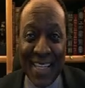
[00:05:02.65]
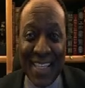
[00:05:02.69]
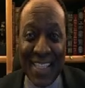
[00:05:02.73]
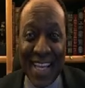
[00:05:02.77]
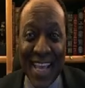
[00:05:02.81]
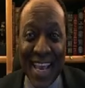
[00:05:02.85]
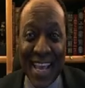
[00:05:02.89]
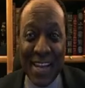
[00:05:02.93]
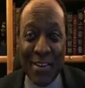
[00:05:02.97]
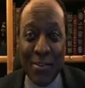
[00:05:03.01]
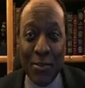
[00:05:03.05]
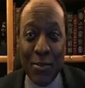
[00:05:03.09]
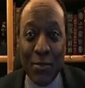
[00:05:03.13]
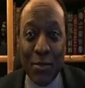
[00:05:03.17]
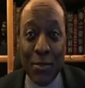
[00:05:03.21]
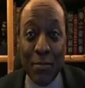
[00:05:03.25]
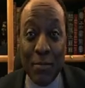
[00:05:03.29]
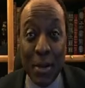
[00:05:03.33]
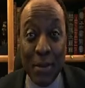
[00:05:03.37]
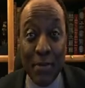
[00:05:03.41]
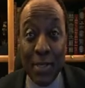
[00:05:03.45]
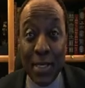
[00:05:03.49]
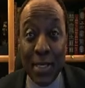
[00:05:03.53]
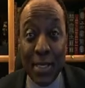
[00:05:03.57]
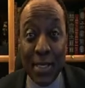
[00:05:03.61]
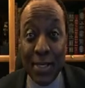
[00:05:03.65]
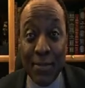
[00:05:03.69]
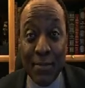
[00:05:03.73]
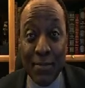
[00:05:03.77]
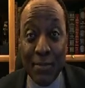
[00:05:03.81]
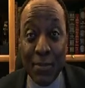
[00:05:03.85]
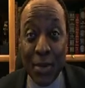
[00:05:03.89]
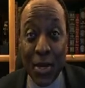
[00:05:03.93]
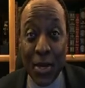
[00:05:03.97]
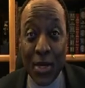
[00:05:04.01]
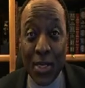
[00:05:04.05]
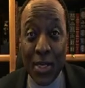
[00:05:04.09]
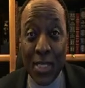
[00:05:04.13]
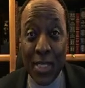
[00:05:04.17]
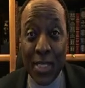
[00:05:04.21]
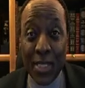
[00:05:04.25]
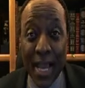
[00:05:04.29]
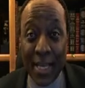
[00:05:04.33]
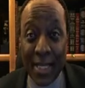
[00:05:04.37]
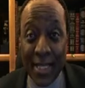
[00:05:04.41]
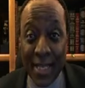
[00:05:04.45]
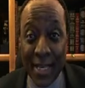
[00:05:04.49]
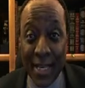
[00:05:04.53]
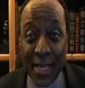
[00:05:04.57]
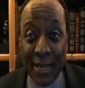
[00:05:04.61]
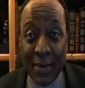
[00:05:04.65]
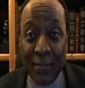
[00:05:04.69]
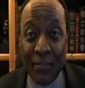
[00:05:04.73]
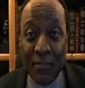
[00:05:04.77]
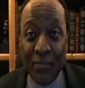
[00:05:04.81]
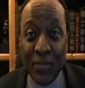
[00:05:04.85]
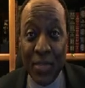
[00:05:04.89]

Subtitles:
standard Republican Party tactic?